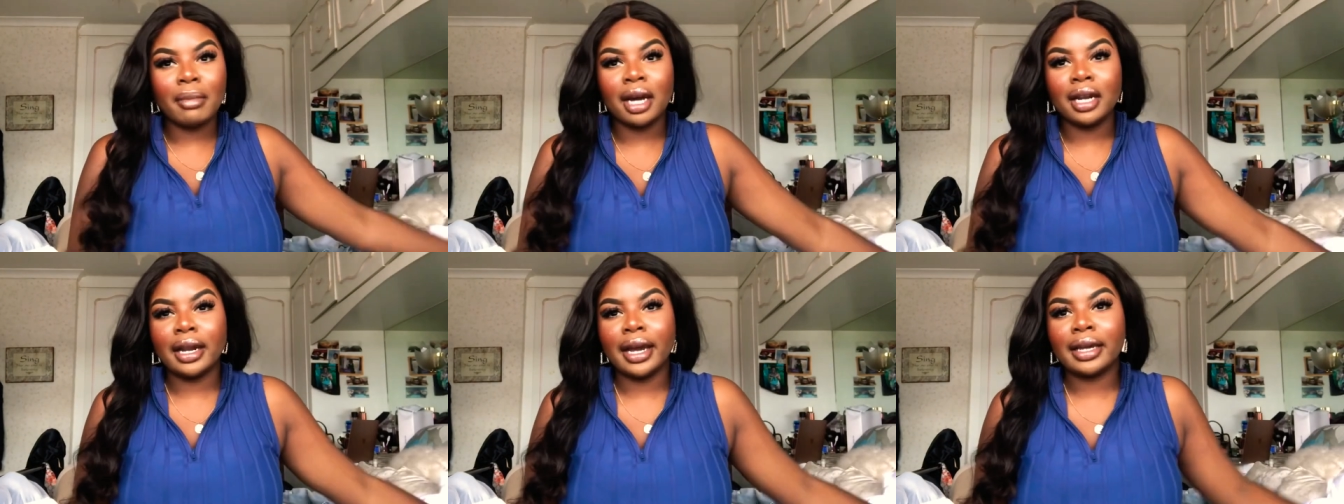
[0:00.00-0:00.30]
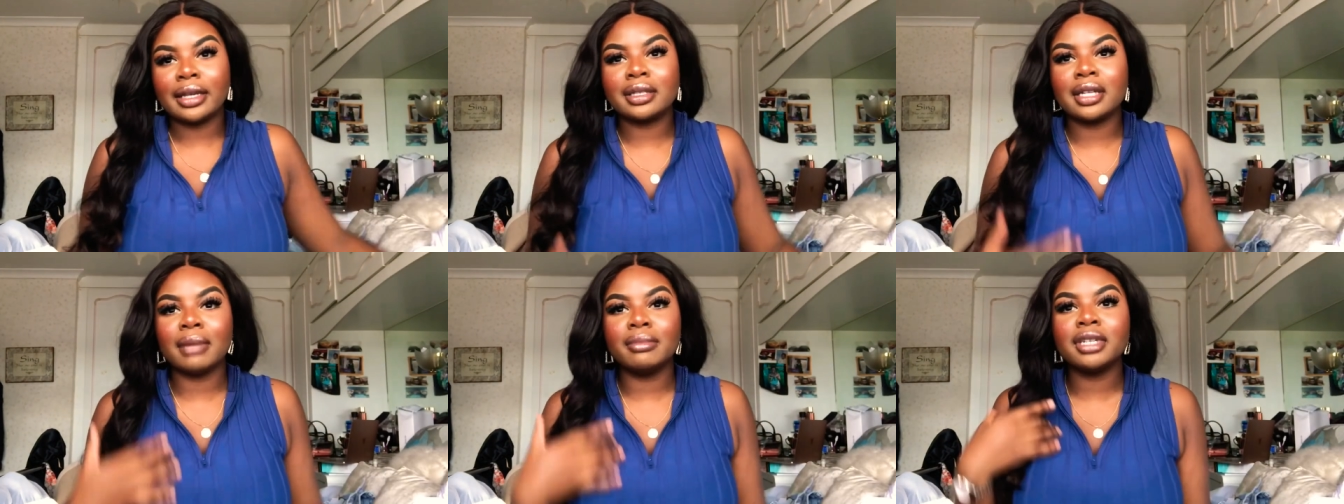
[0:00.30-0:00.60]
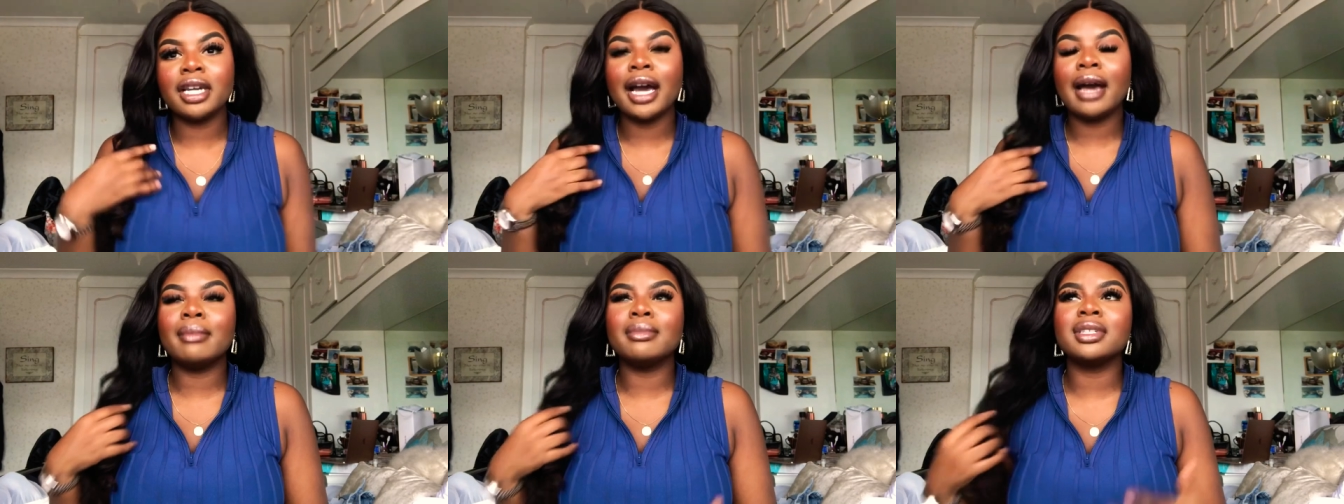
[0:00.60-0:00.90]
like
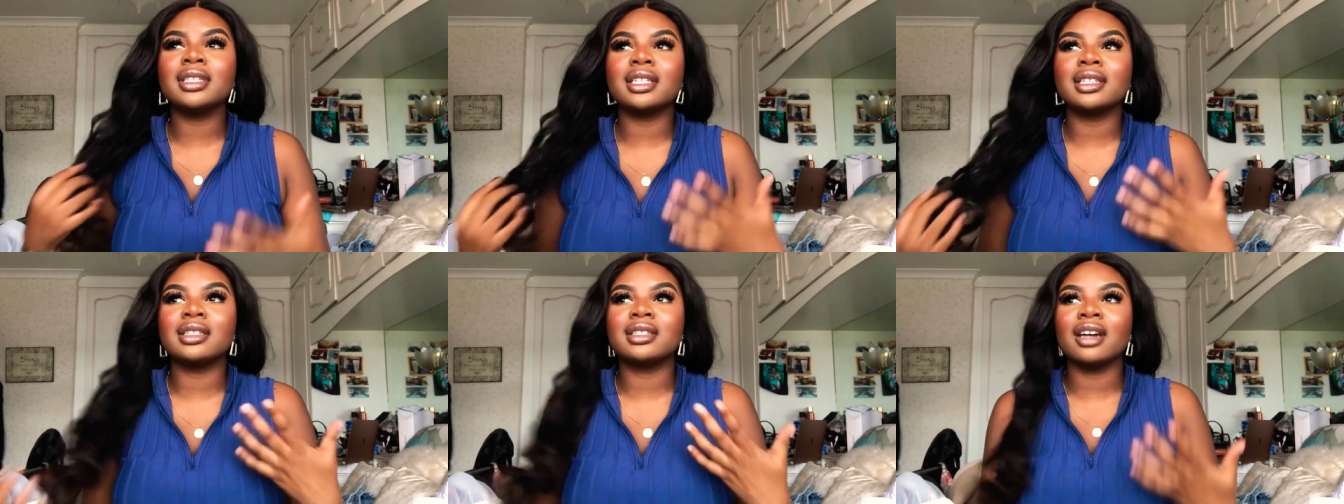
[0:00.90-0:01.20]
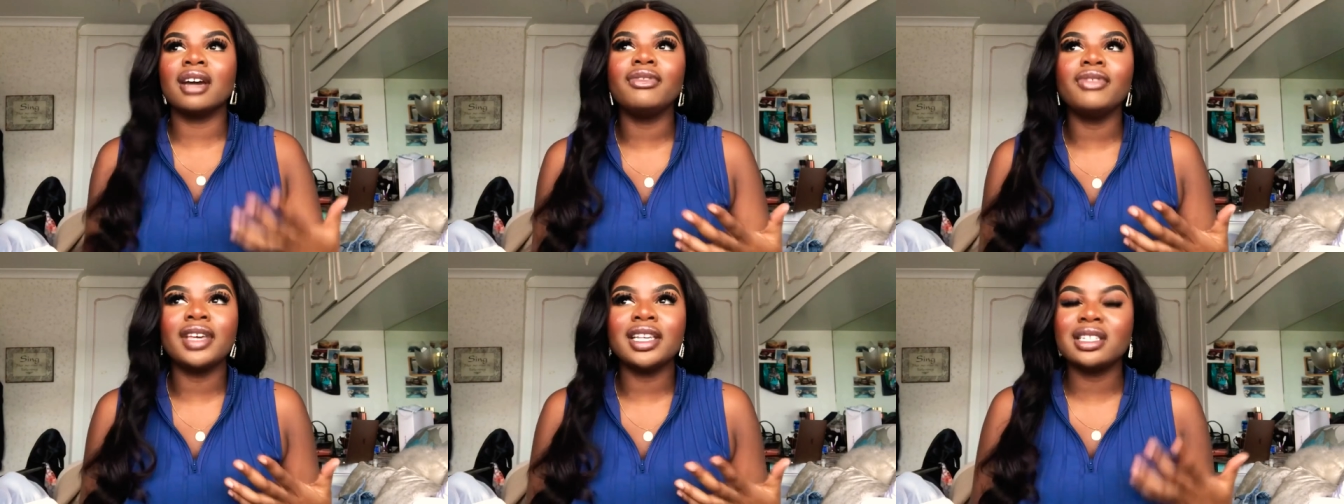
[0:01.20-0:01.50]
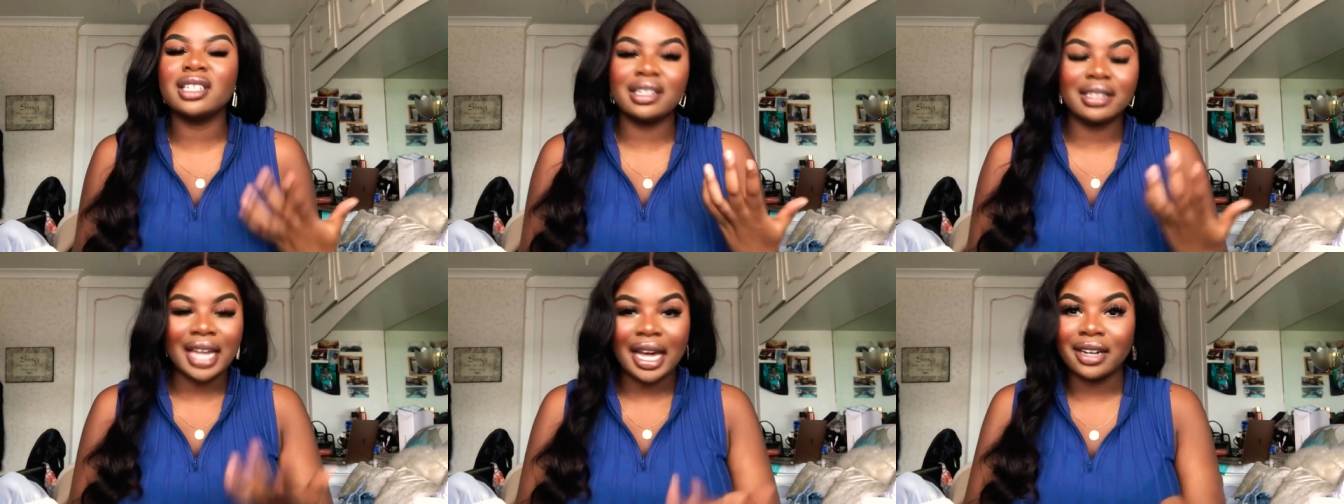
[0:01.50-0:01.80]
sometimes the stuff
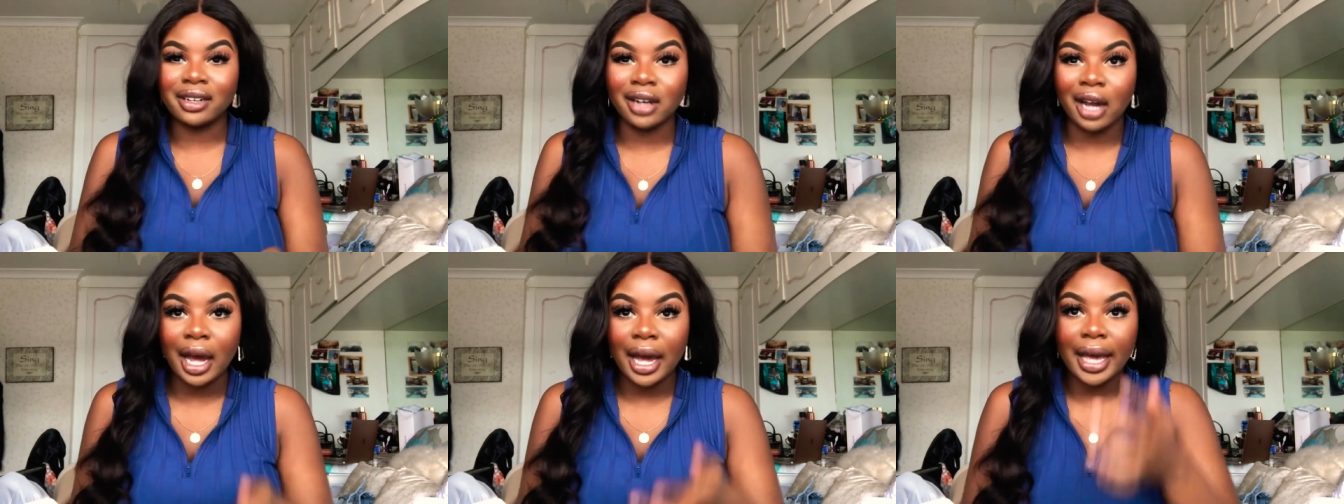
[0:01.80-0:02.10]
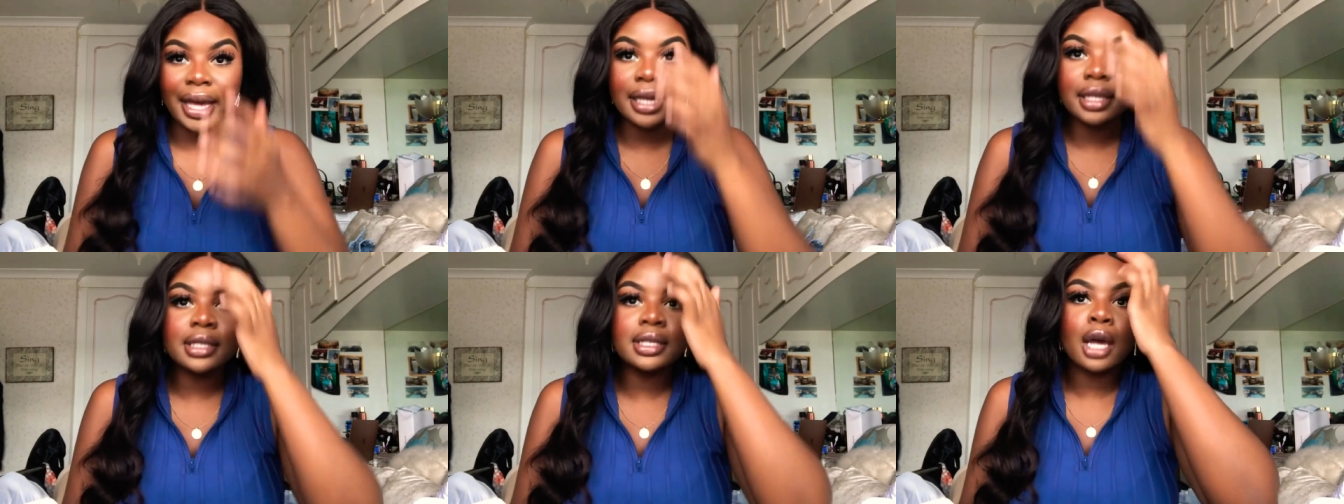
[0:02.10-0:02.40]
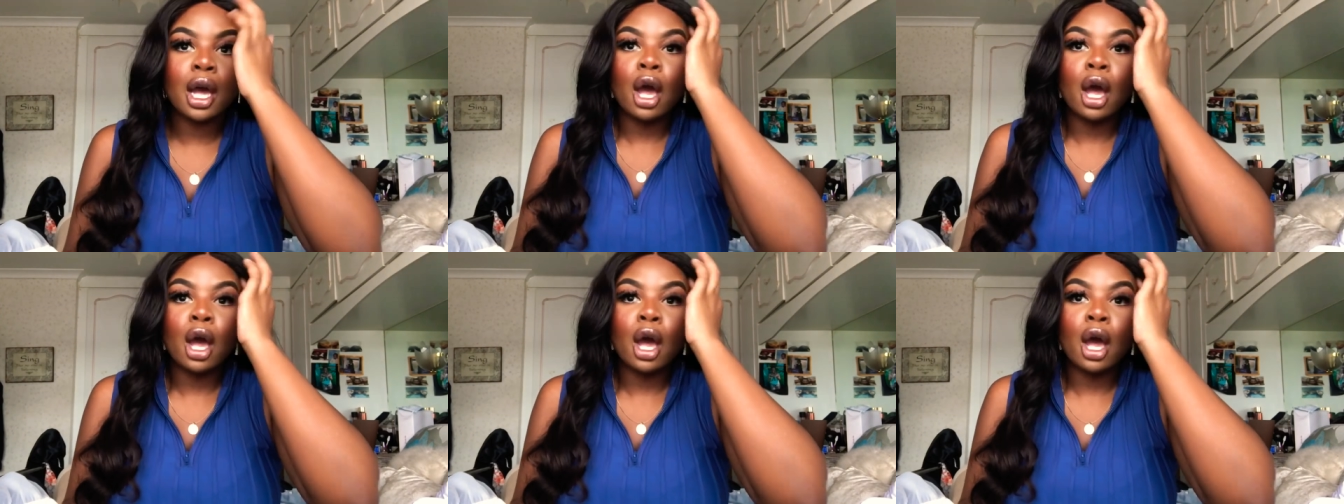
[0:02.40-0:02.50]
isn't that nice.